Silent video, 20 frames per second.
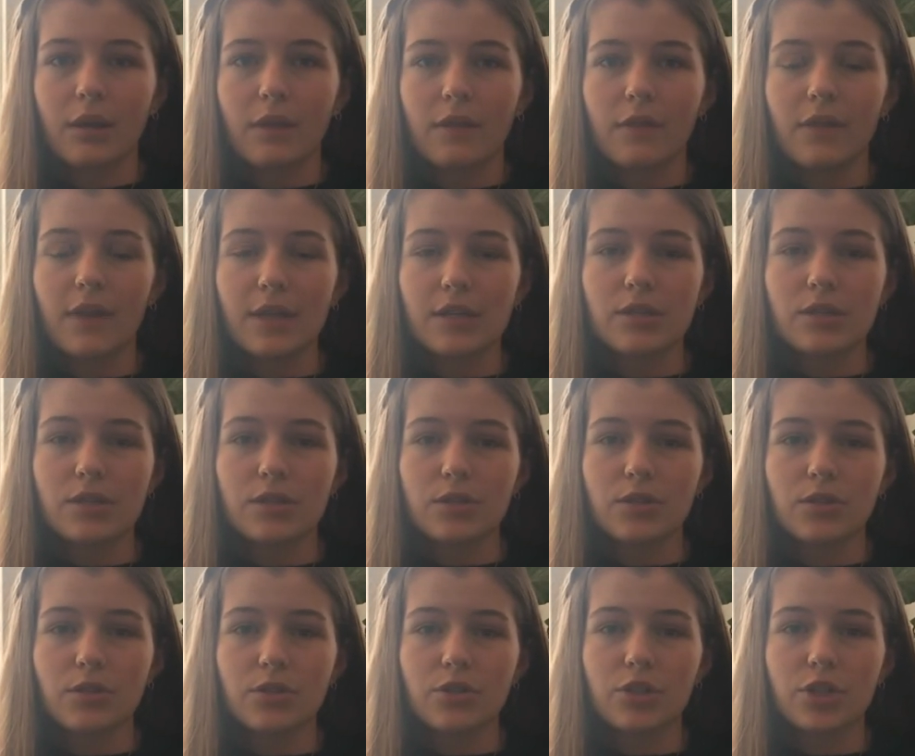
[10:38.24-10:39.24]
This
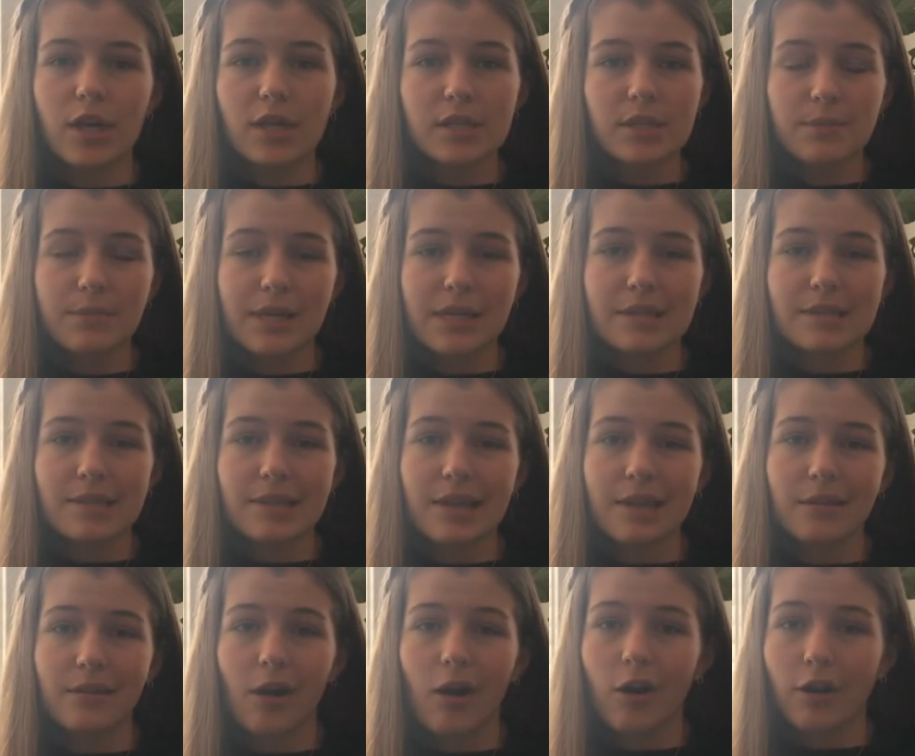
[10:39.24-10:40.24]
just means
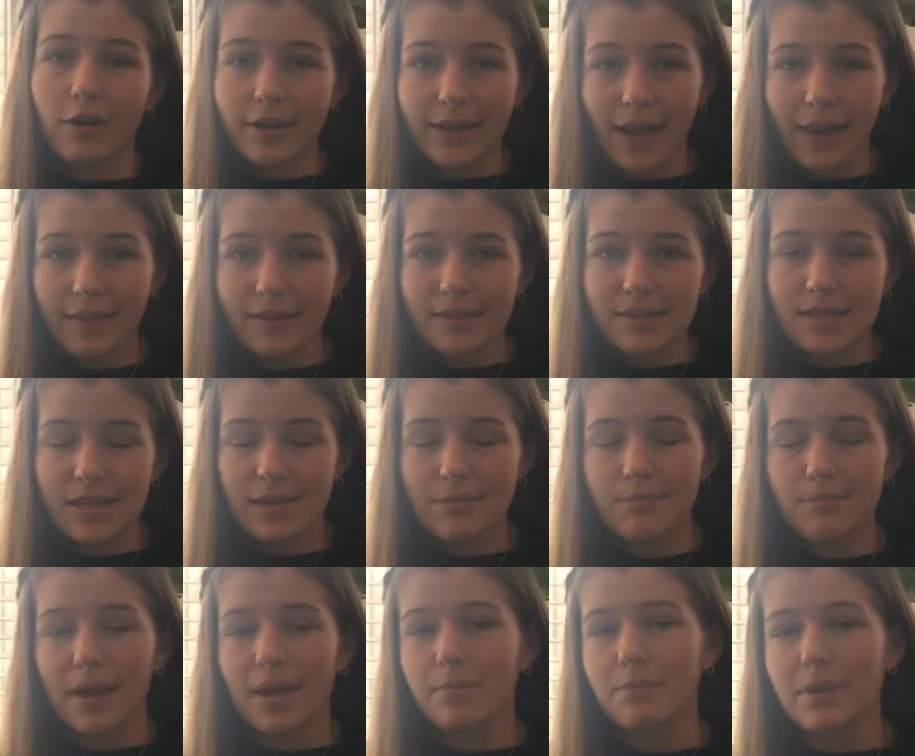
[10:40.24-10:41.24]
that our galaxy
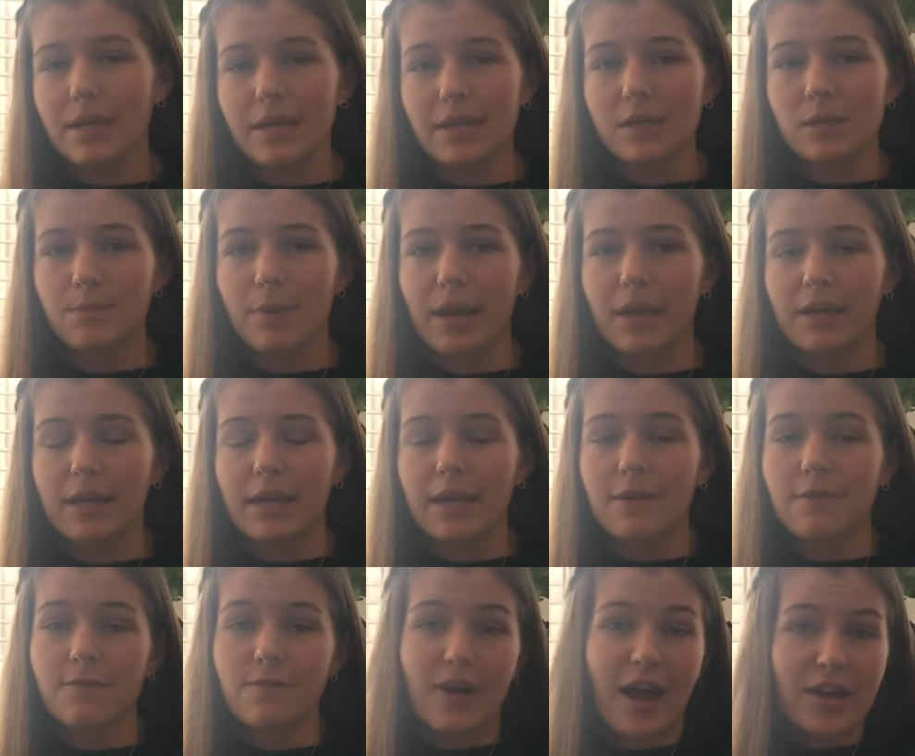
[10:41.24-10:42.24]
might be
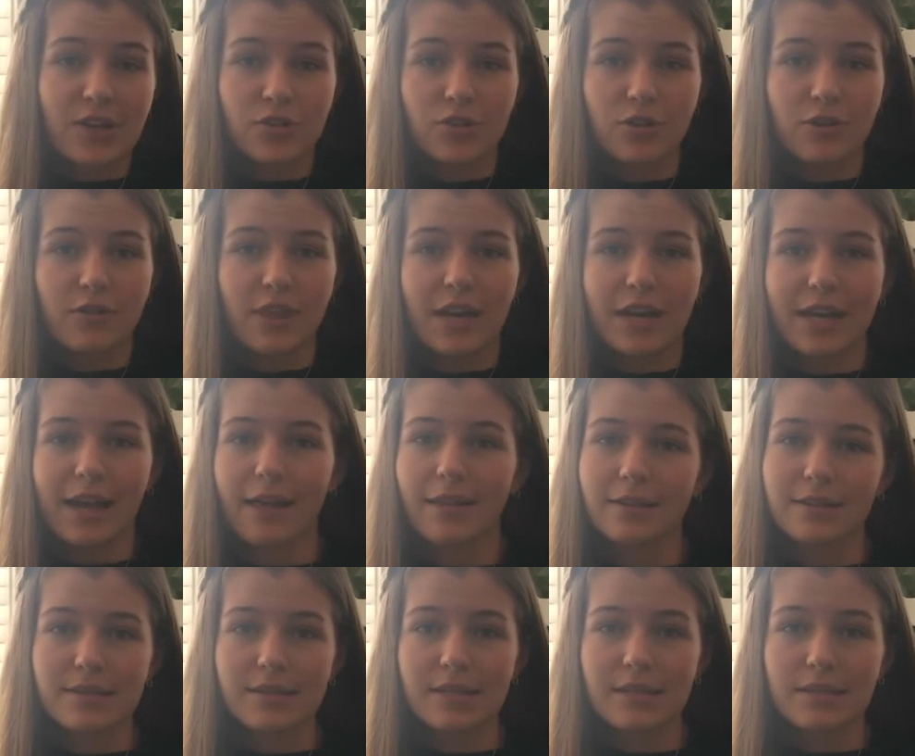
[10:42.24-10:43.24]
expanding faster than a
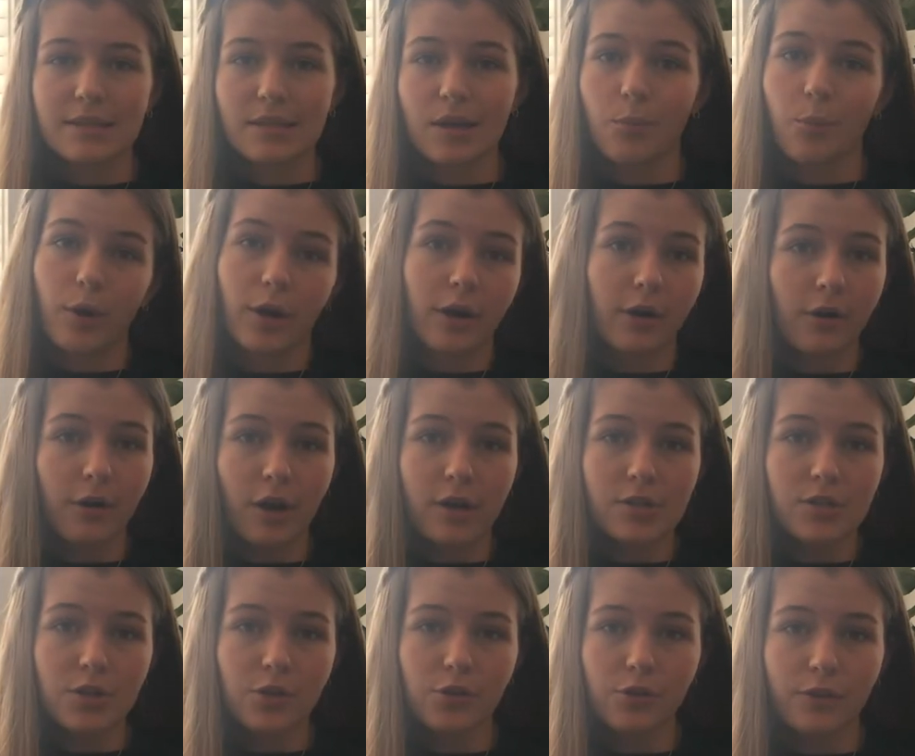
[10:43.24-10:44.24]
galaxy somewhere
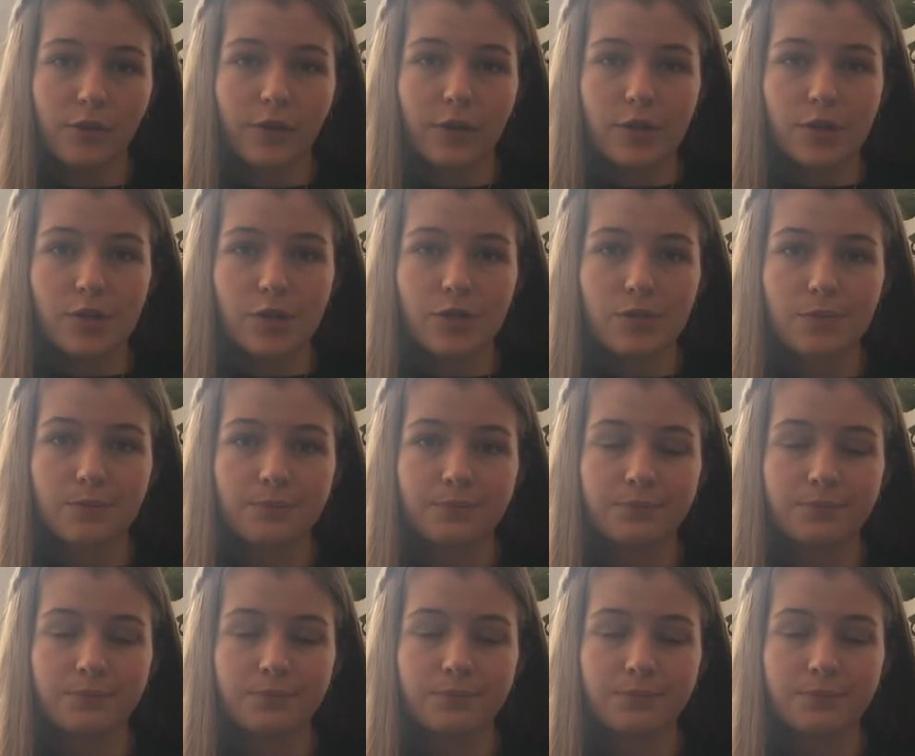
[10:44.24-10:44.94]
across the universe.